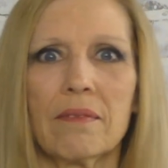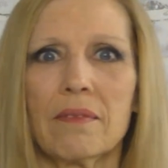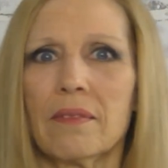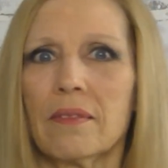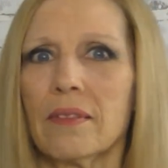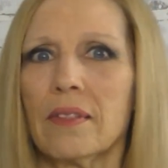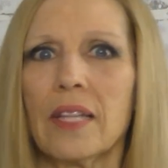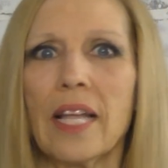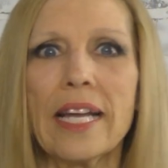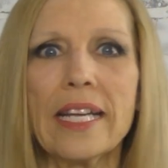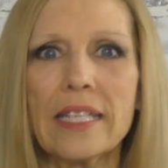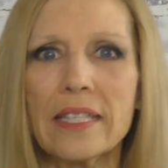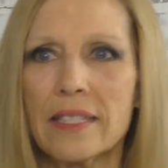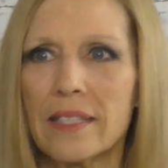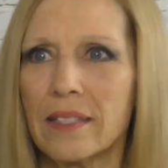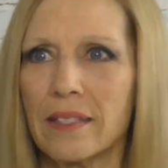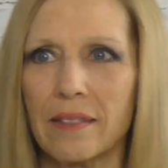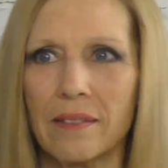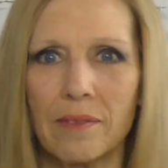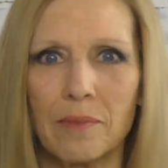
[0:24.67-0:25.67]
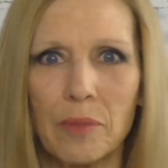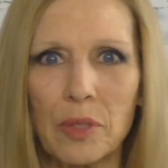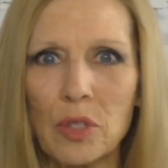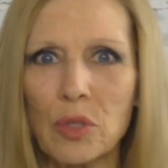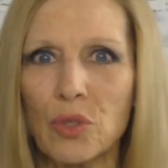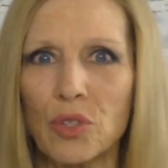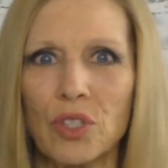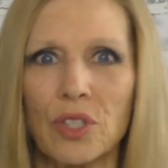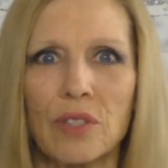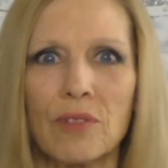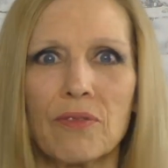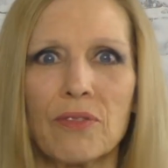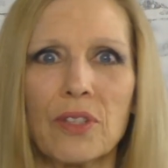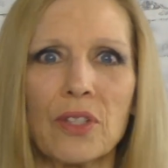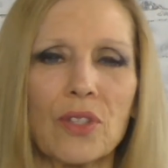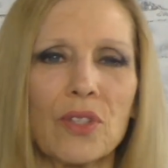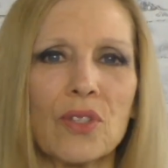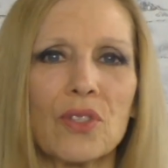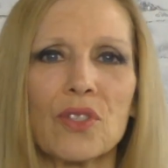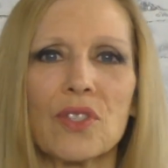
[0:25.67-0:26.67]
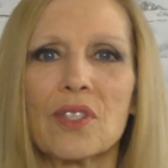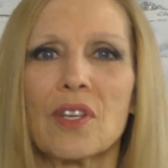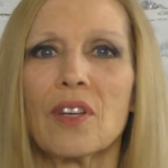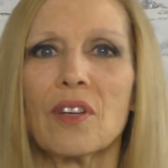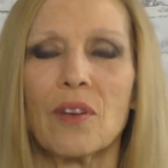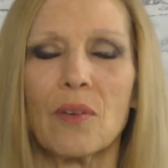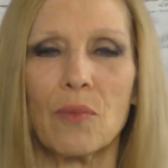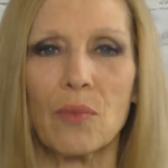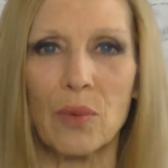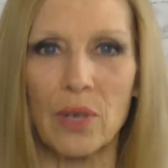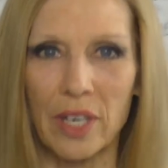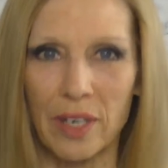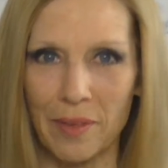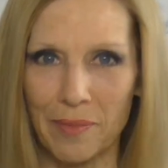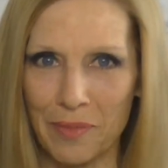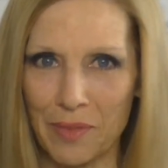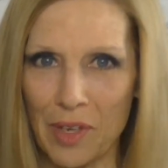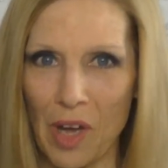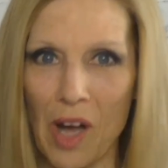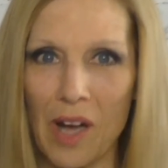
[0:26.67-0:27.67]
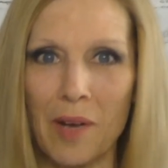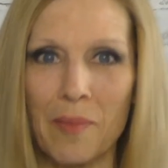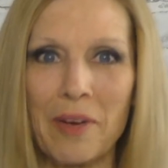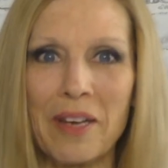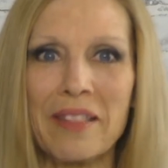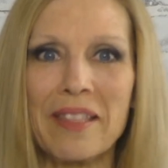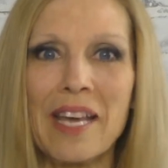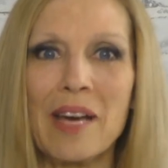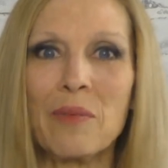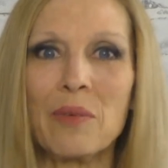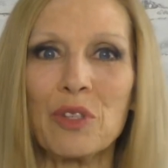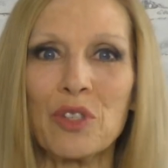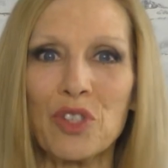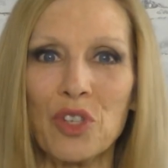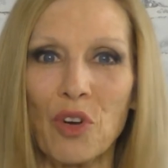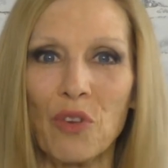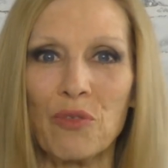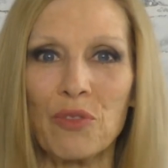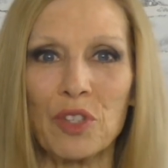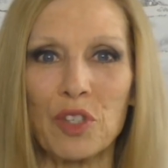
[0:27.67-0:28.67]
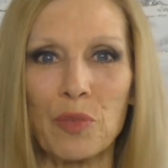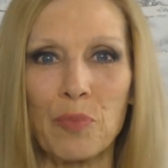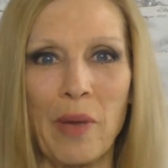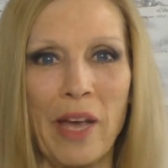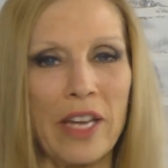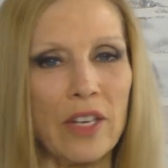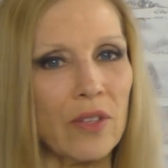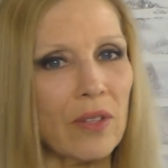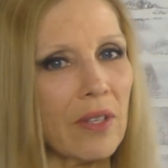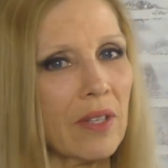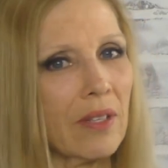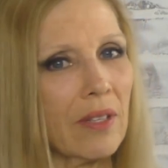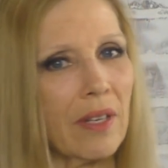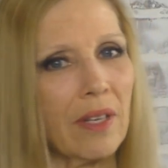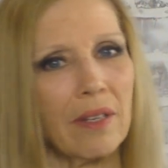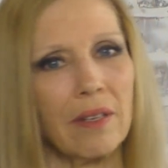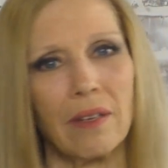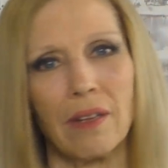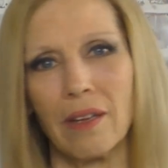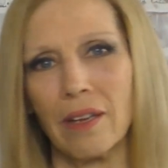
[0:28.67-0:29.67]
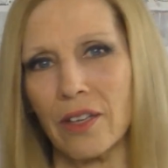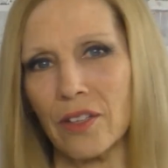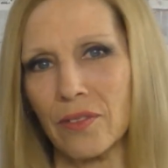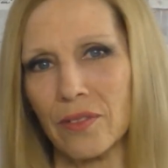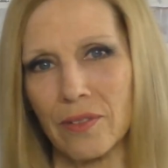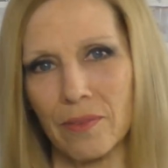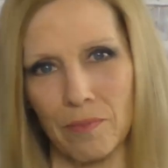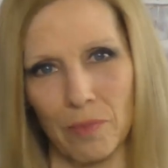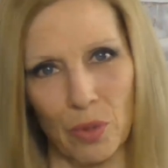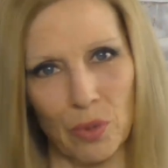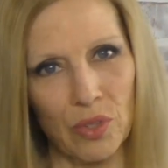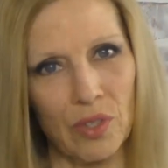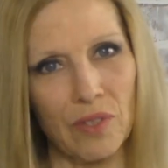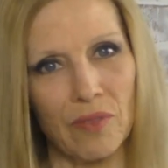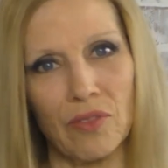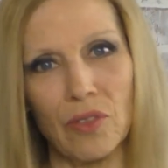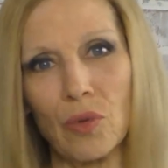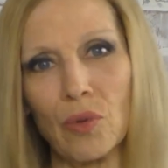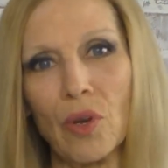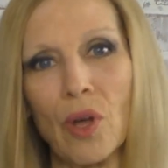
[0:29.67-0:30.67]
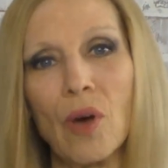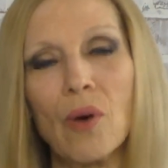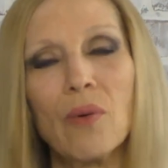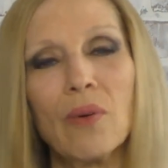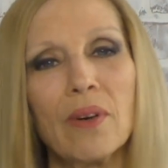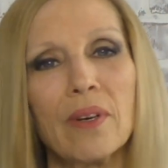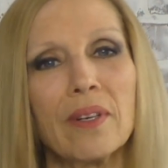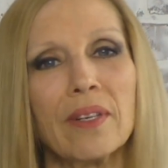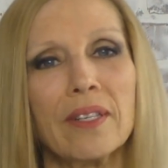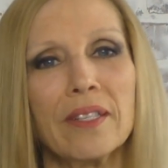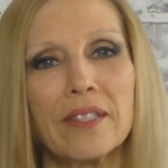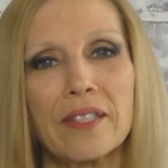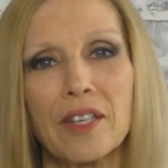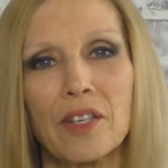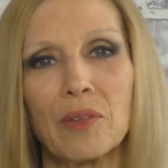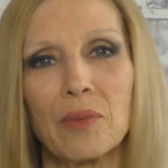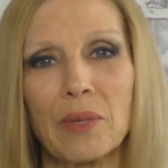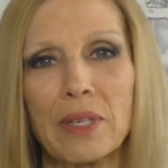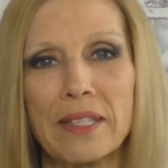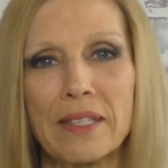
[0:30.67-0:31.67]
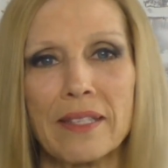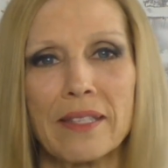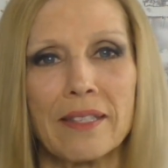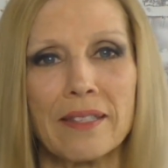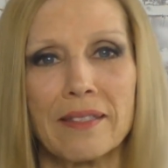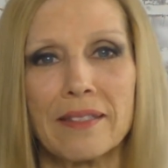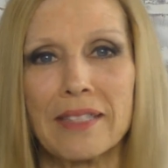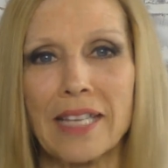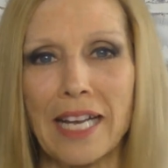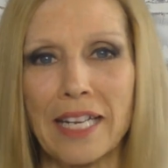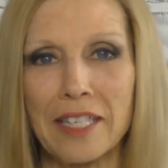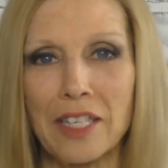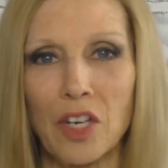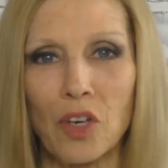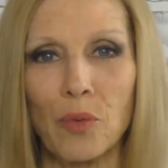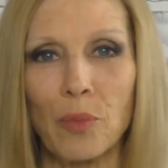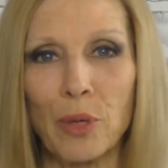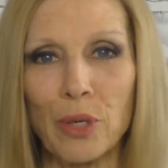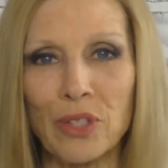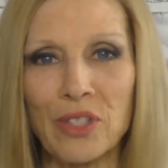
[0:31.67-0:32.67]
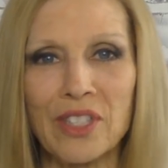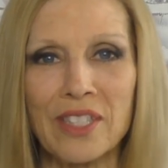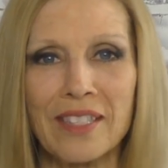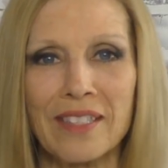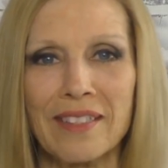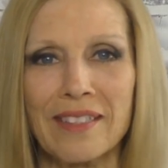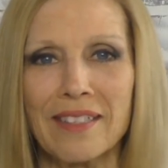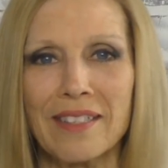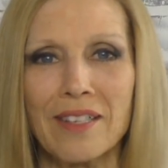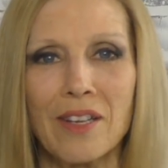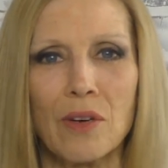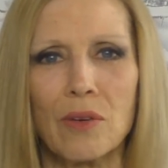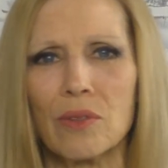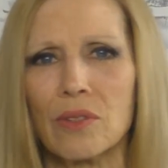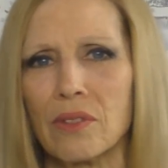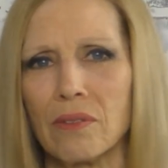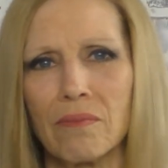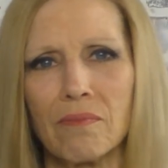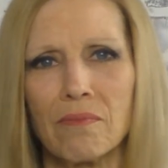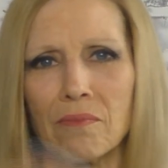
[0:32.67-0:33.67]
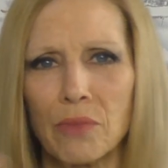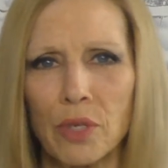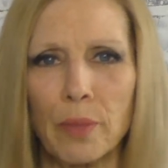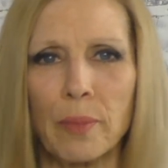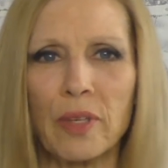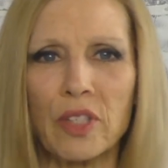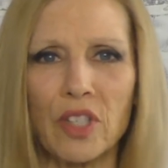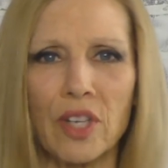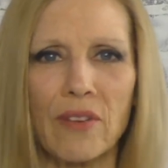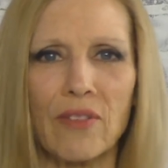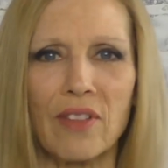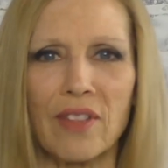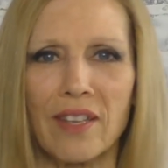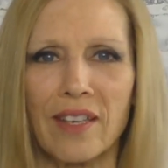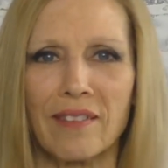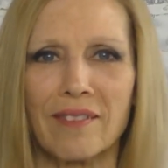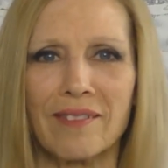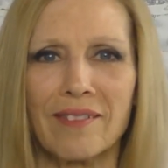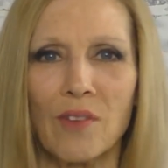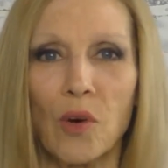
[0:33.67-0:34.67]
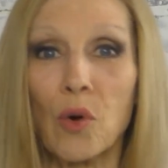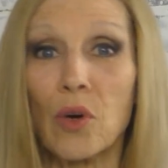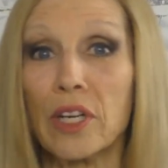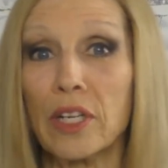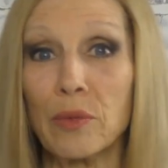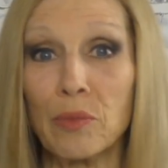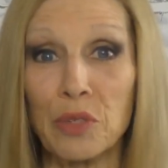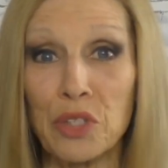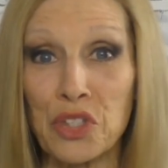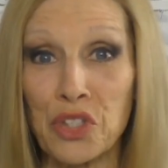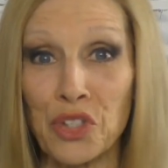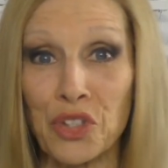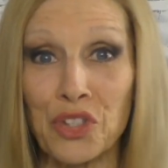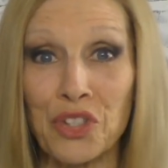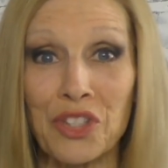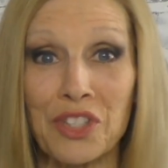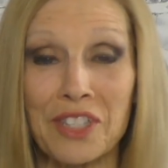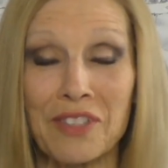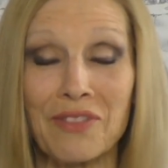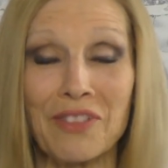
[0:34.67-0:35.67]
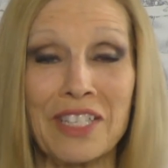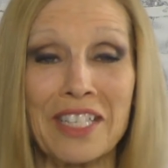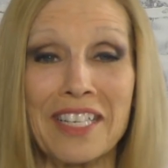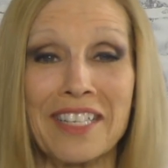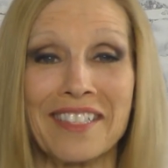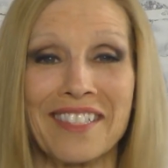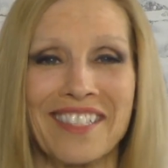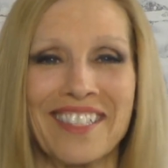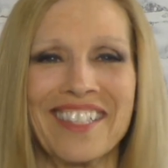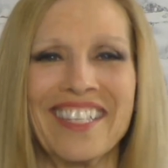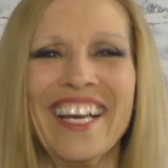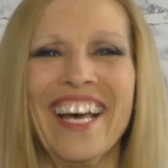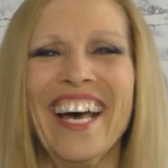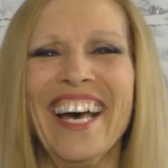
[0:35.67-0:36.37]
light pollution filters. We're going to talk about that with Joe Fitzpatrick, and as most of you know, he's our resident technical person. He knows pretty much everything, or he researches if he doesn't.